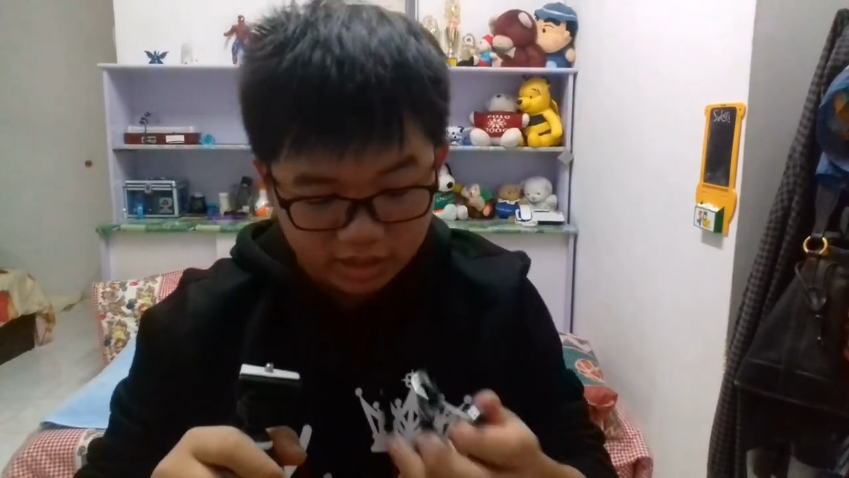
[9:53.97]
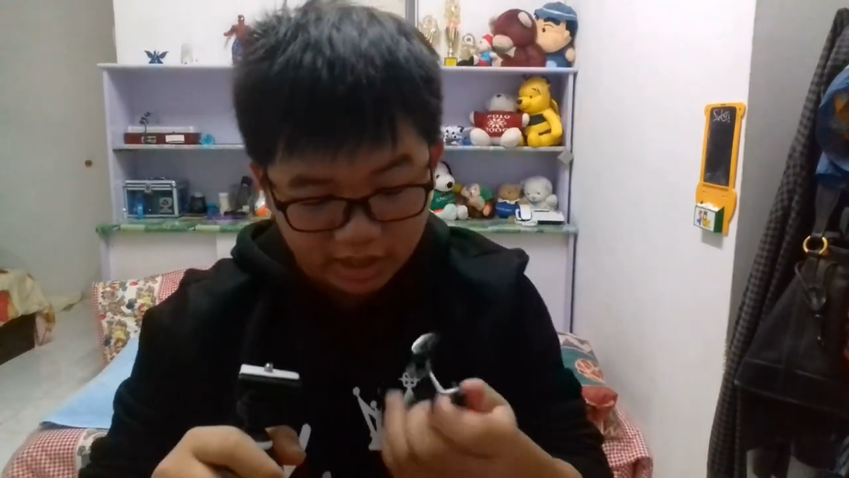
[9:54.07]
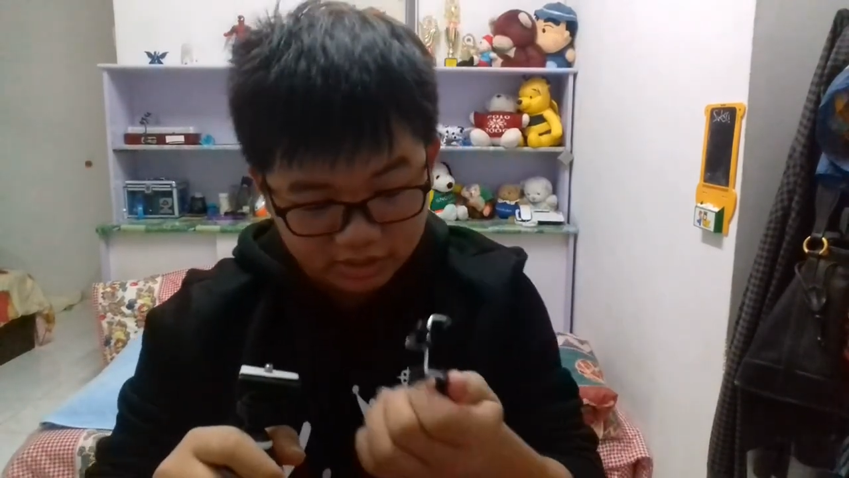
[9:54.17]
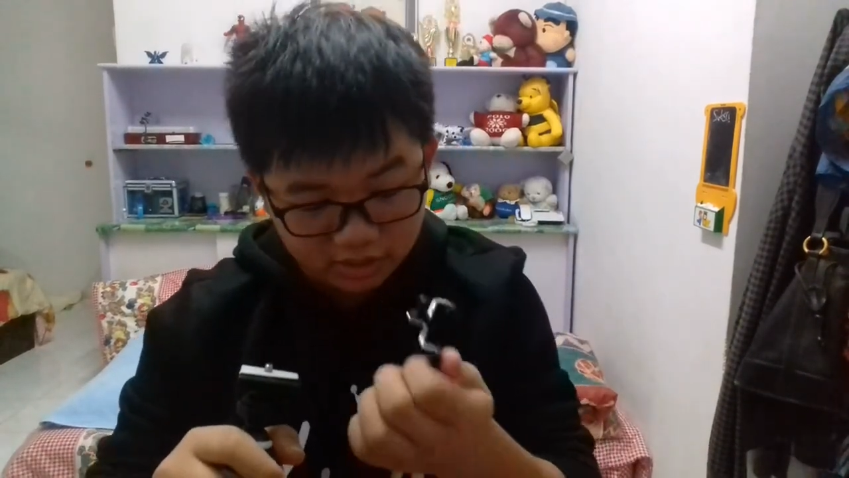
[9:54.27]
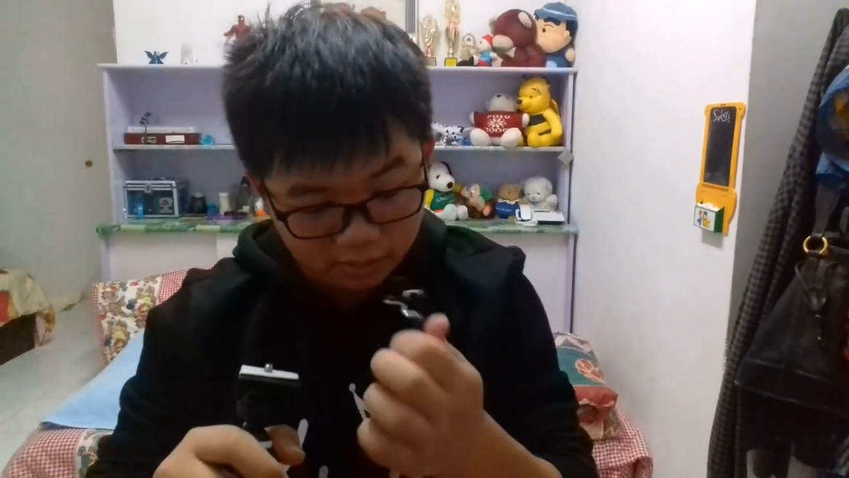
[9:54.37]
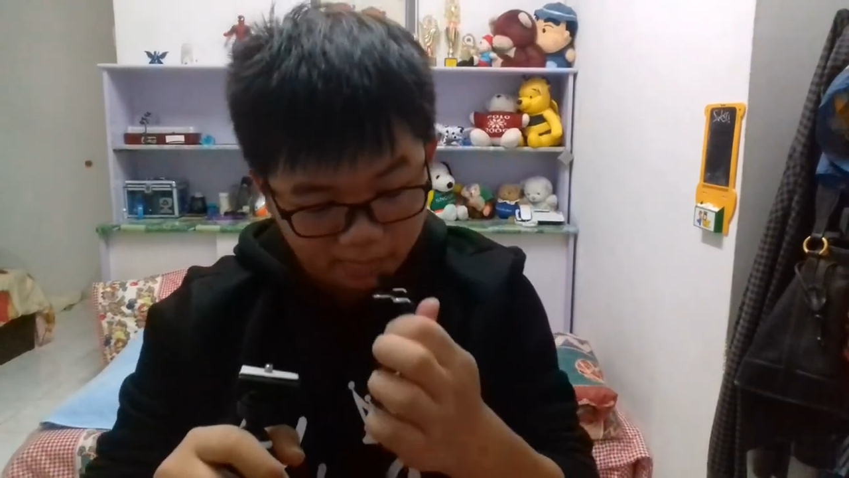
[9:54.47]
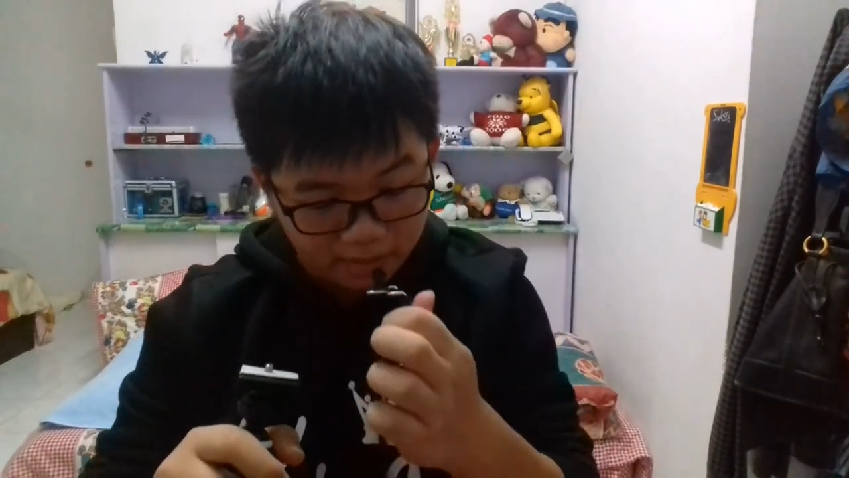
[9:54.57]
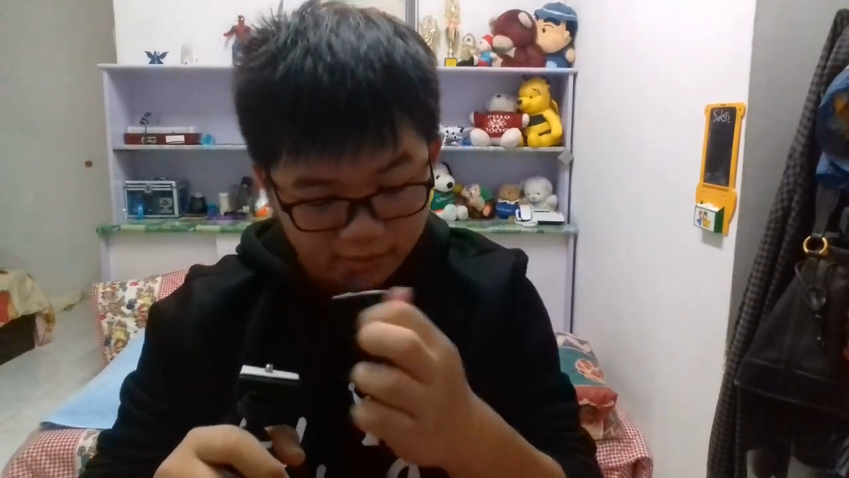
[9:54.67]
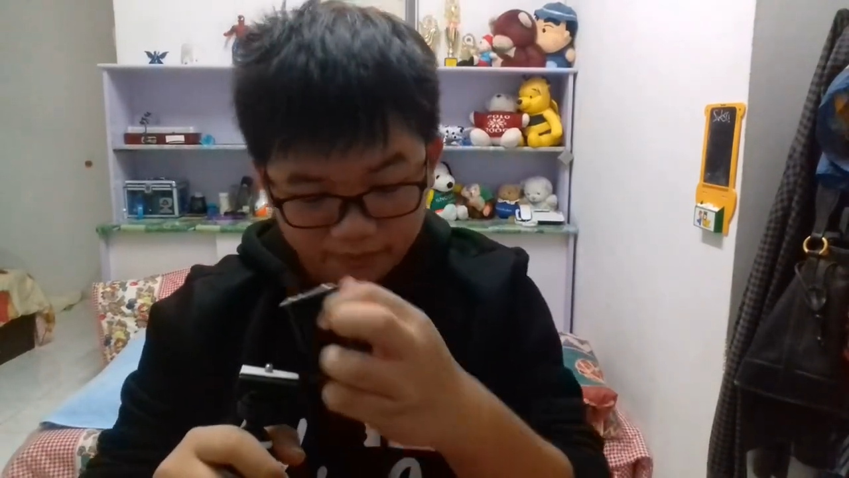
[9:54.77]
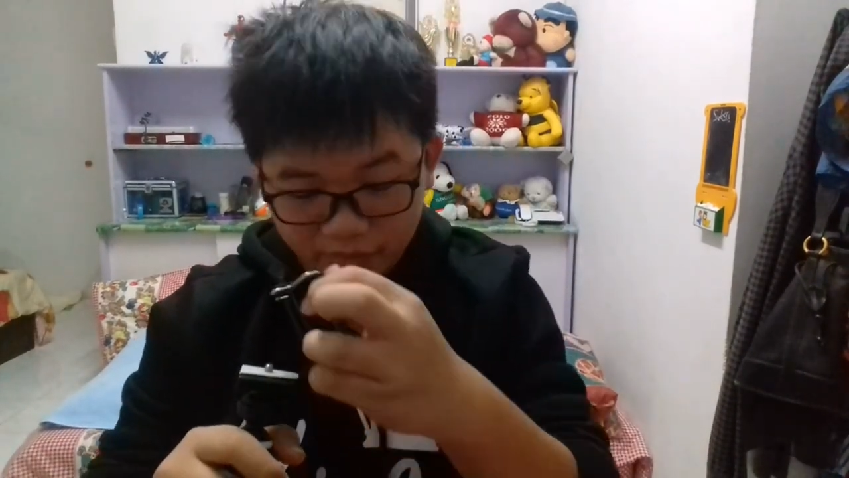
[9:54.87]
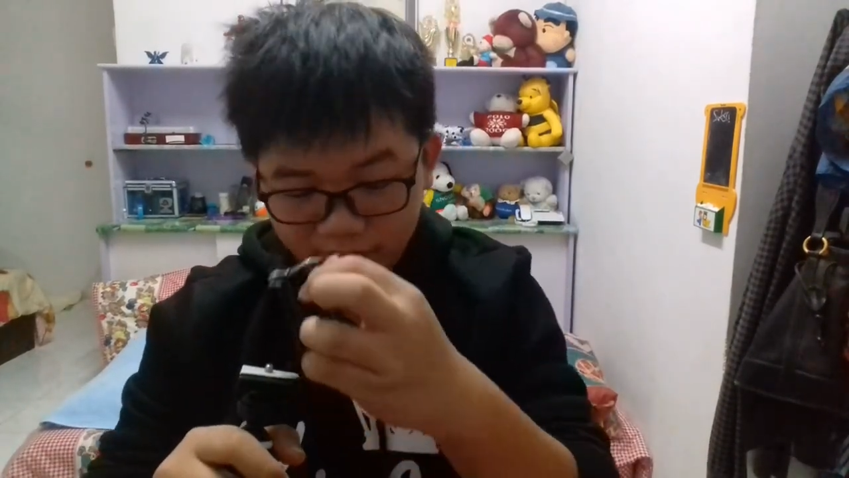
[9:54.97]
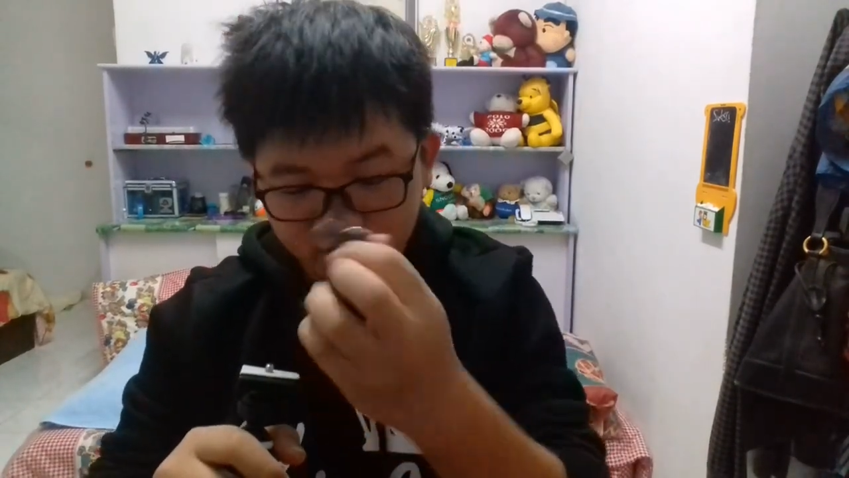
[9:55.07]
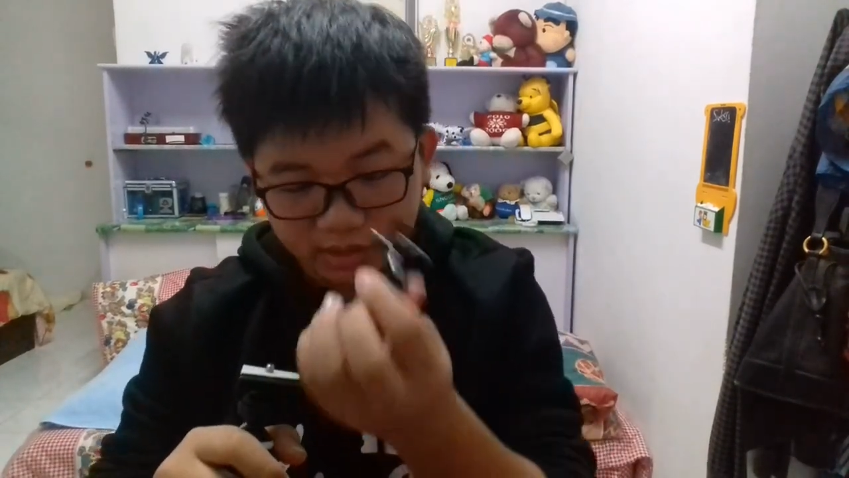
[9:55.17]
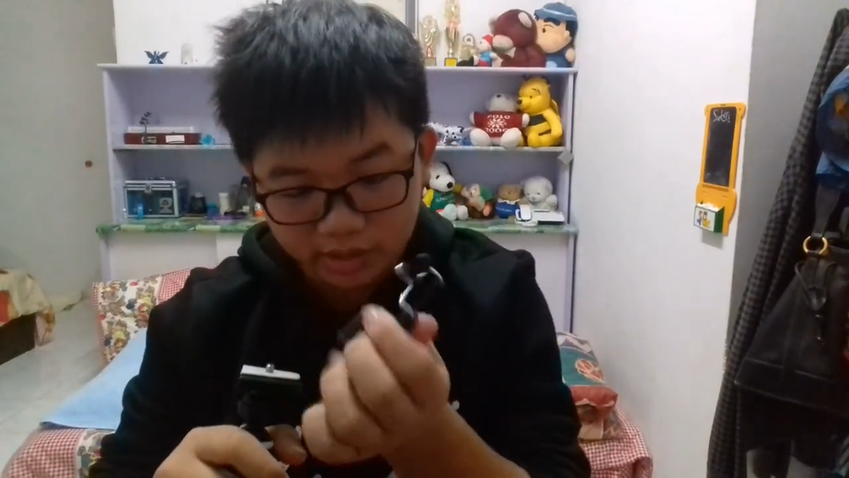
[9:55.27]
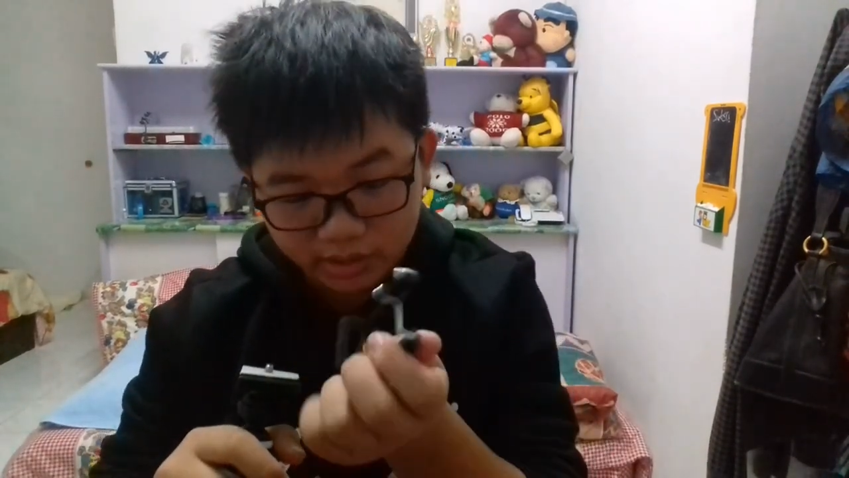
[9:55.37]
Okay, so I'm gonna